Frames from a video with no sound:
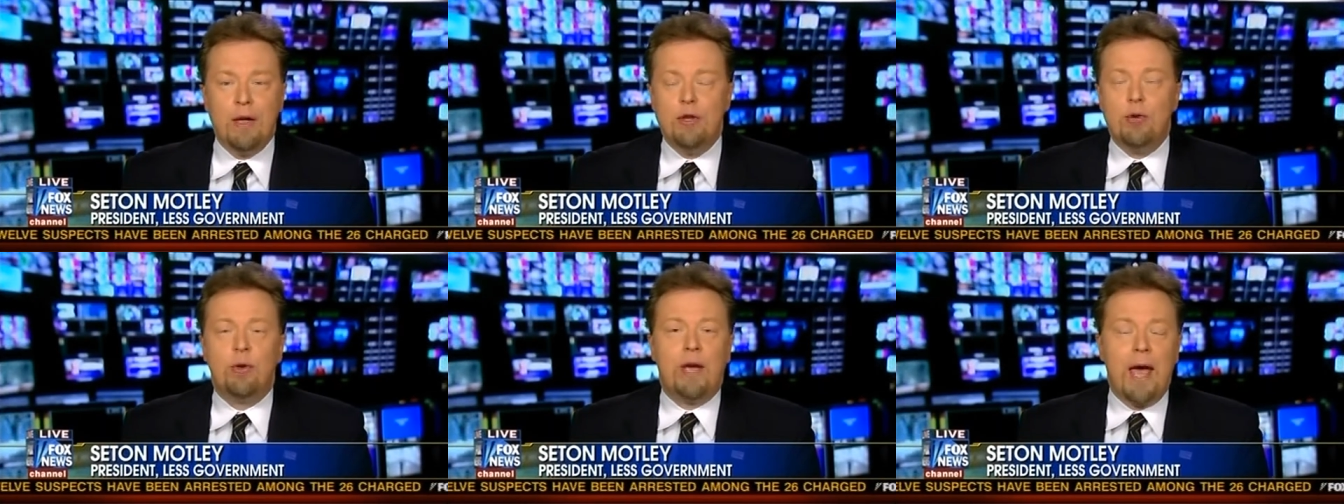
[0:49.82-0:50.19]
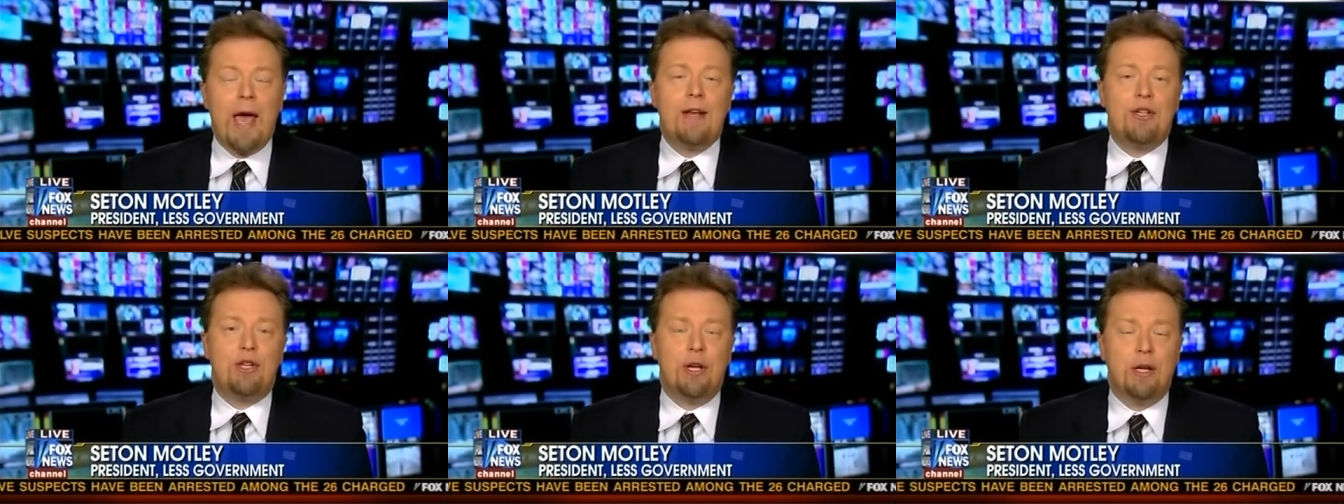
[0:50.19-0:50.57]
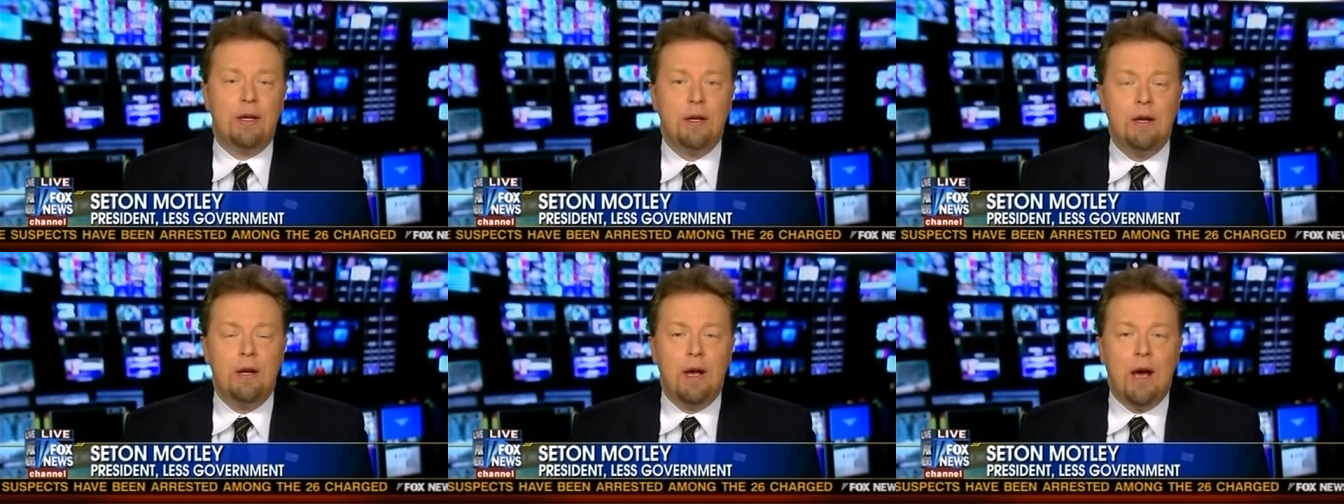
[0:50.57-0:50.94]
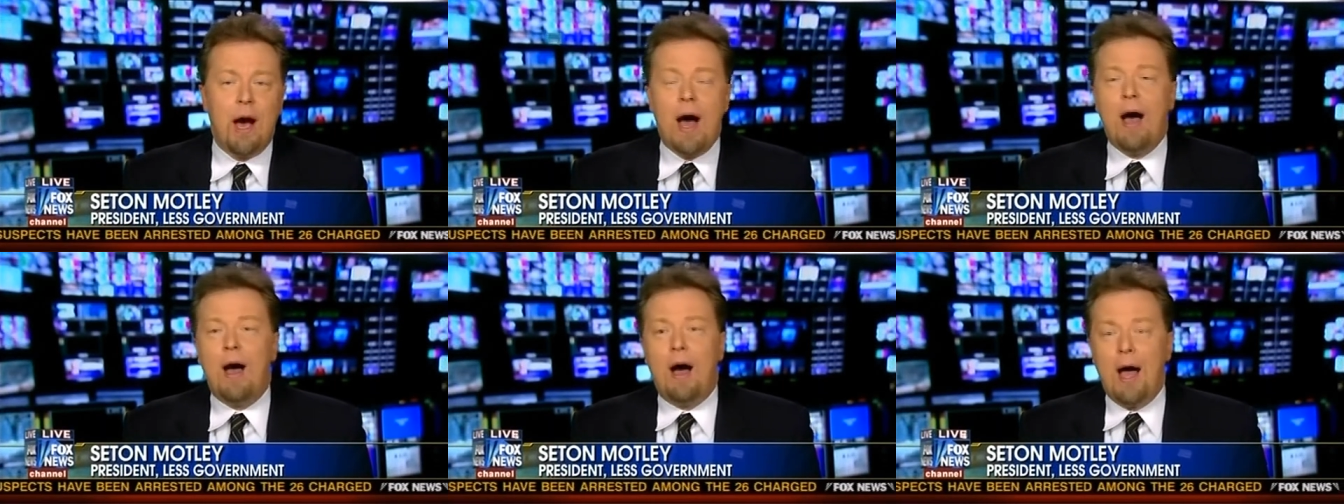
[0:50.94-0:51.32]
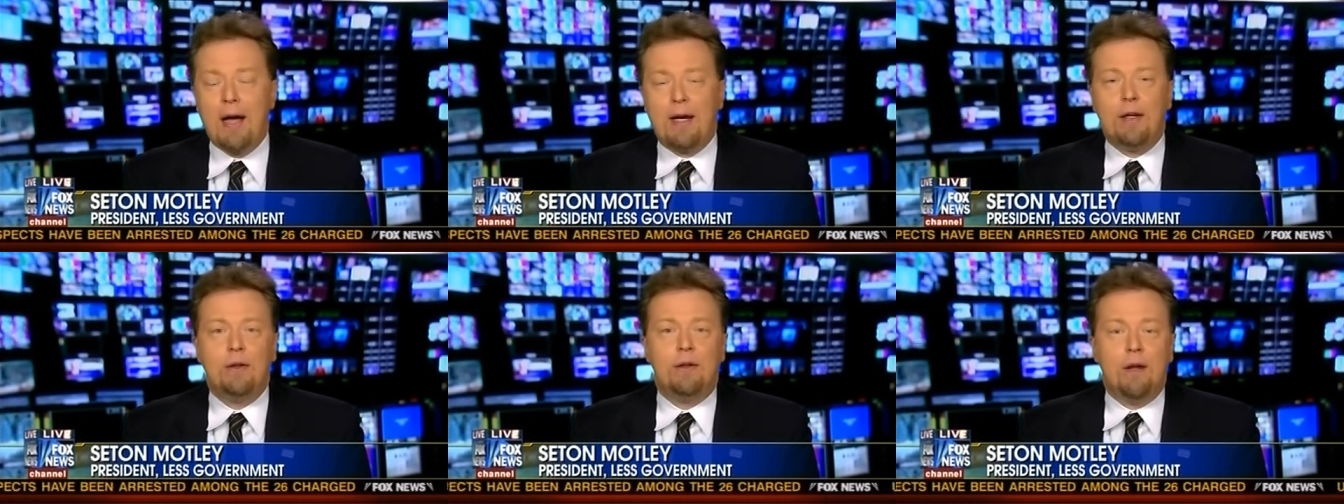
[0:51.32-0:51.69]
and you catch it,
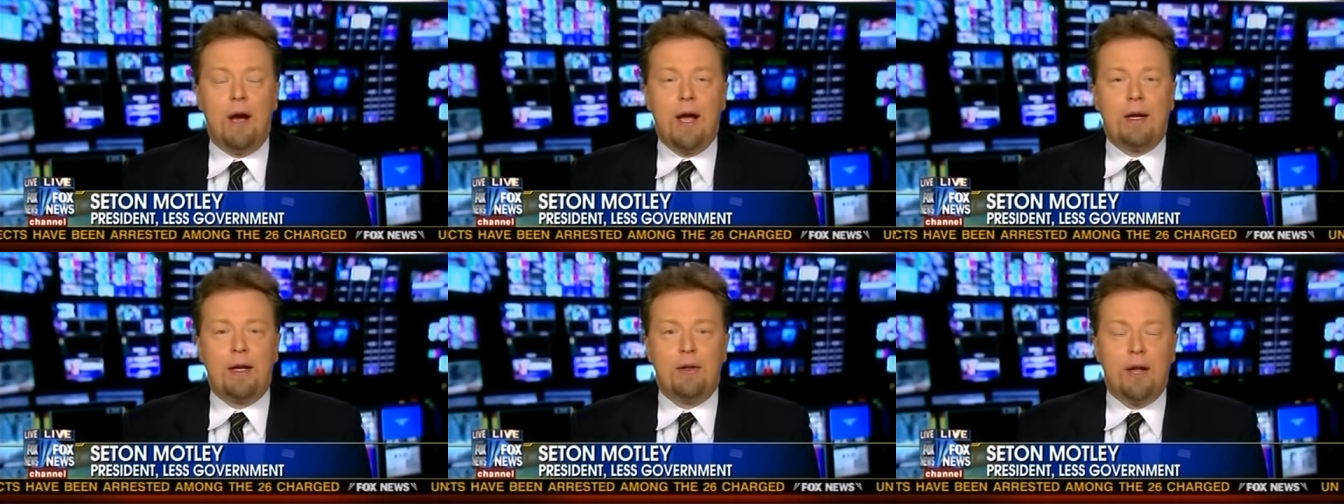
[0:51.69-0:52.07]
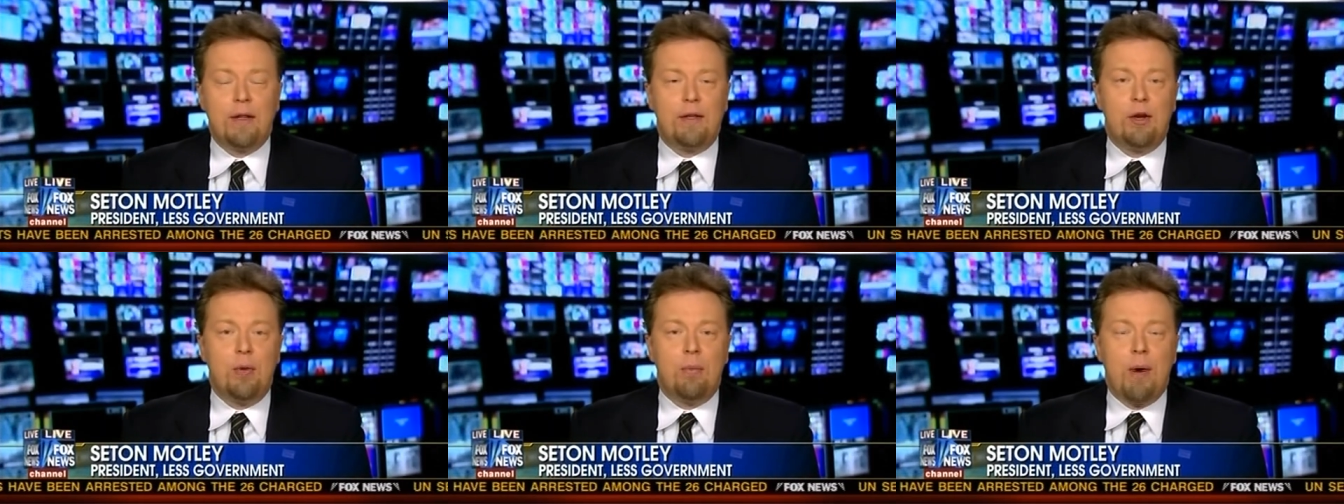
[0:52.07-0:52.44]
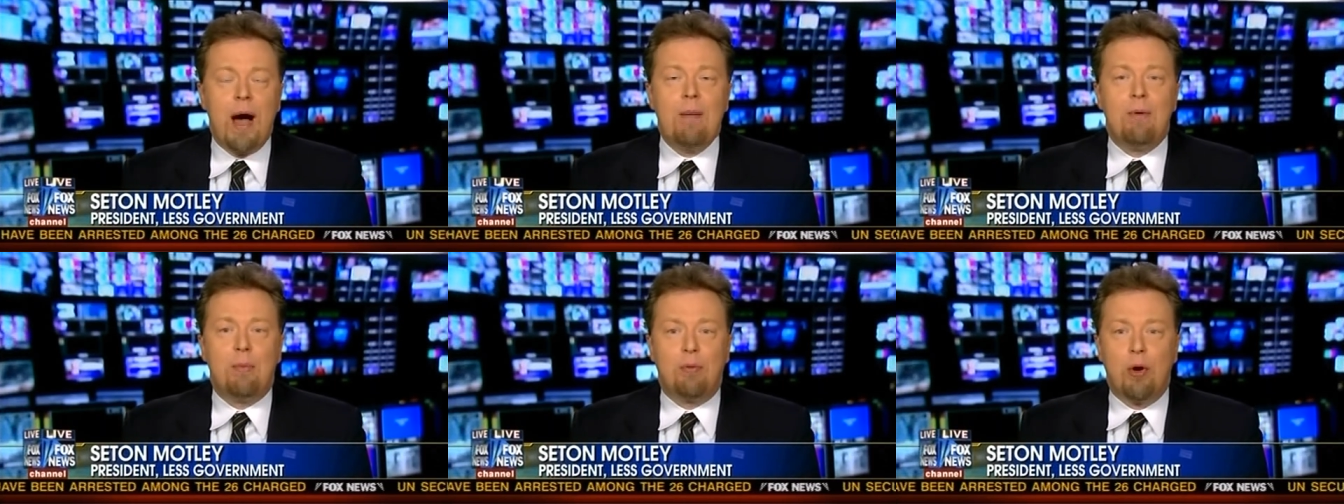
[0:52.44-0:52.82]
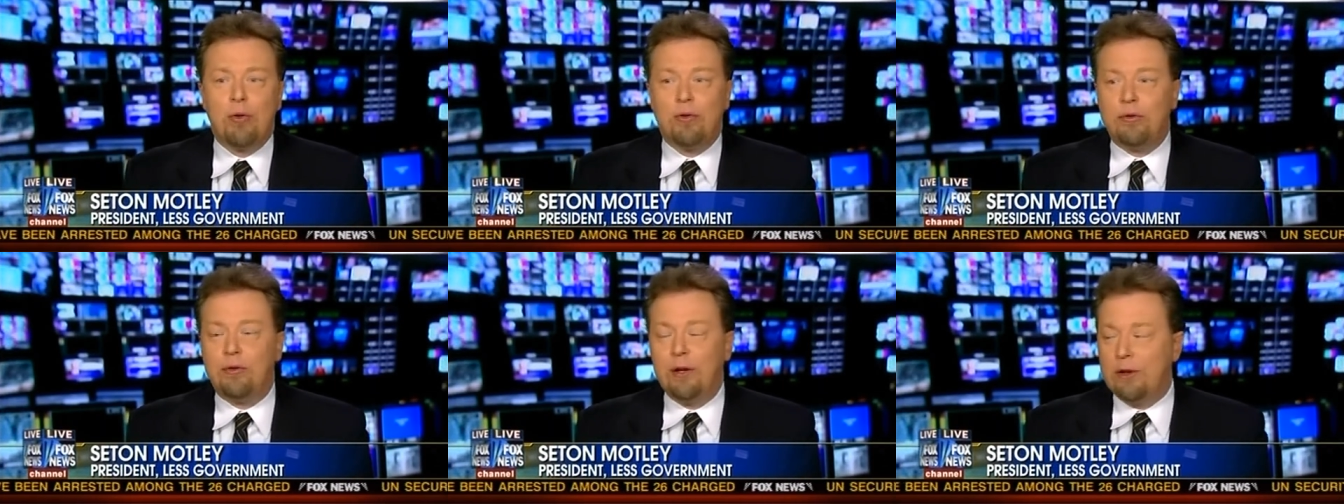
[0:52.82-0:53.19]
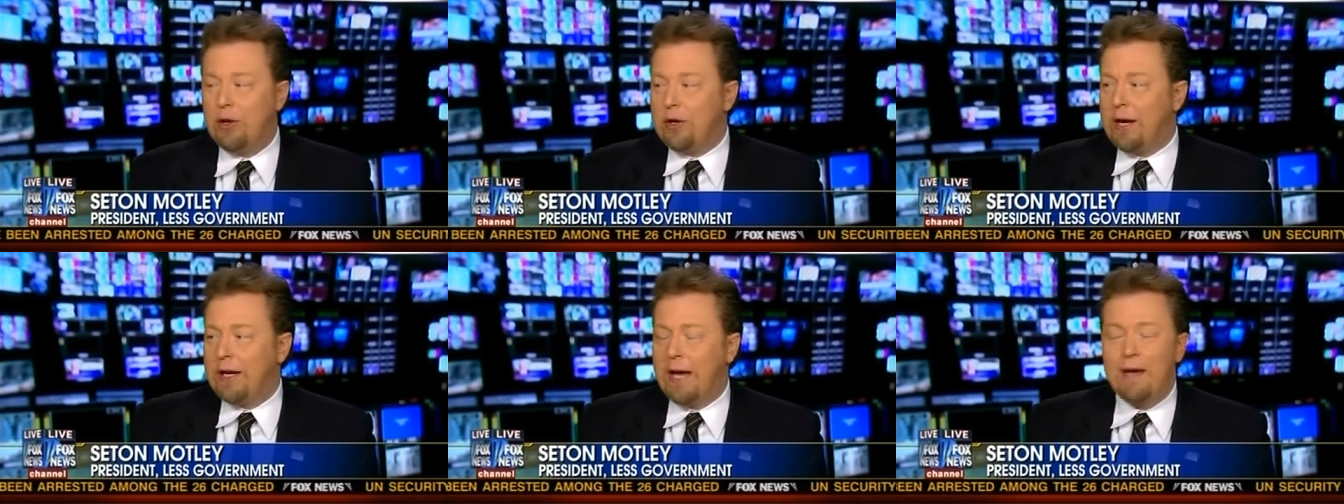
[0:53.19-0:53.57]
I, could I could take the Obama approach and say,
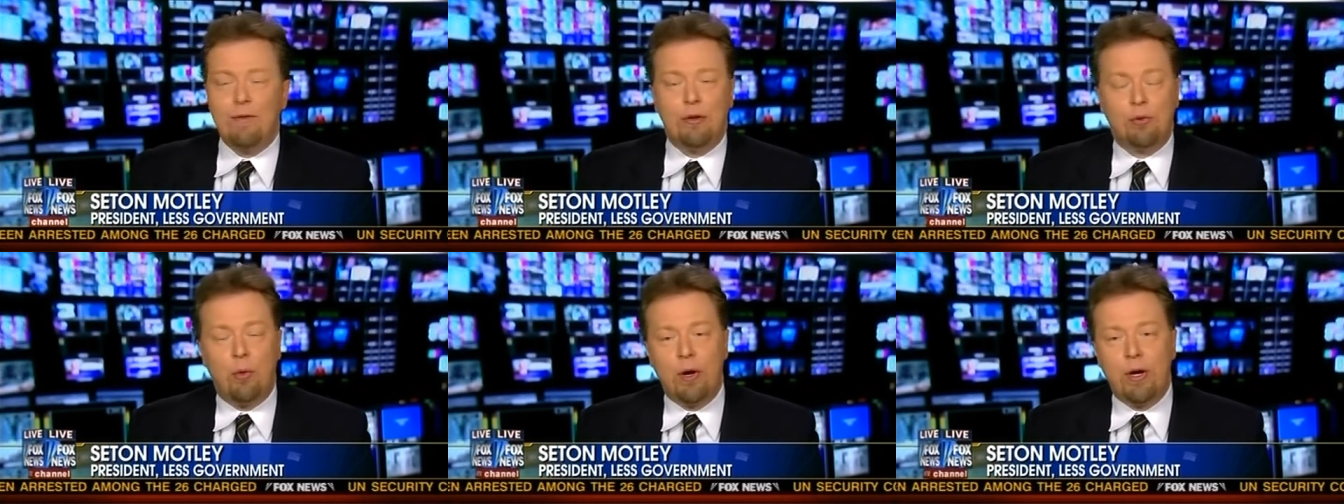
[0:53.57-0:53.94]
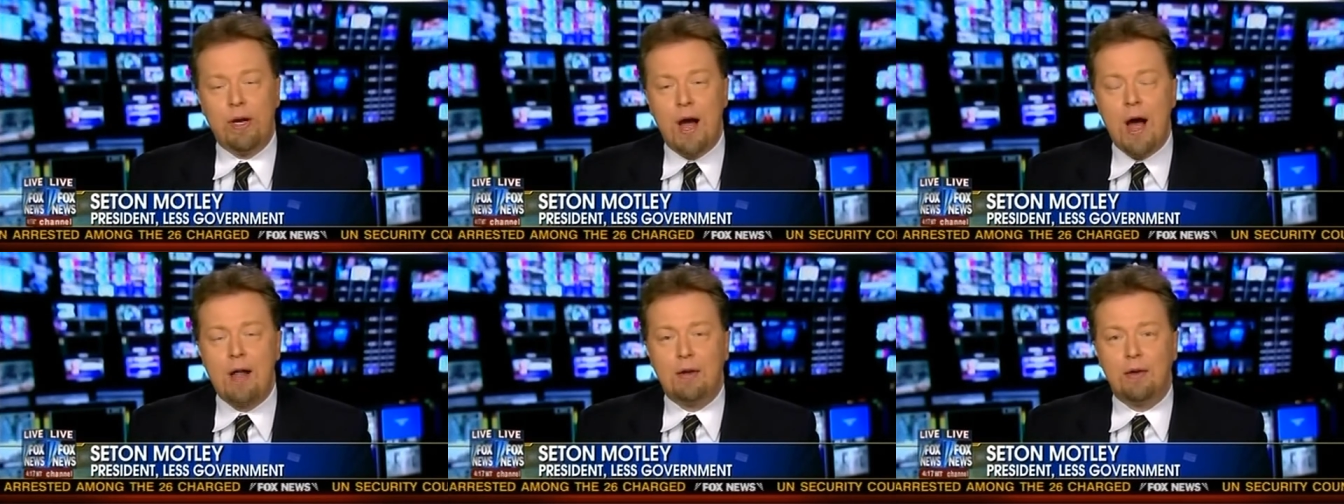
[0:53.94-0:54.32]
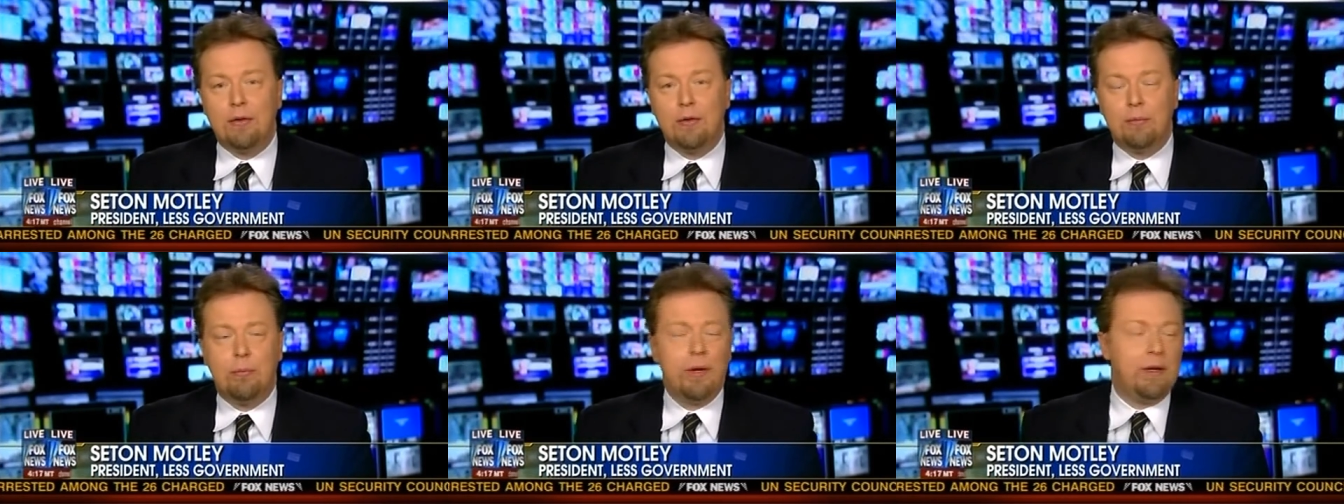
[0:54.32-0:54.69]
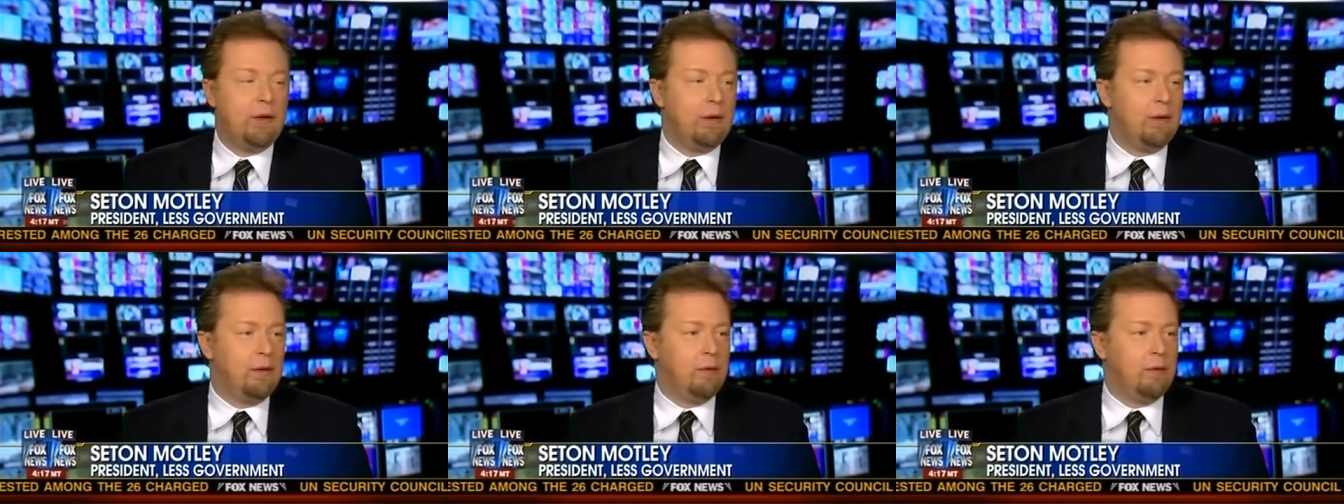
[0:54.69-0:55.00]
look, I gave you twenty dollars, but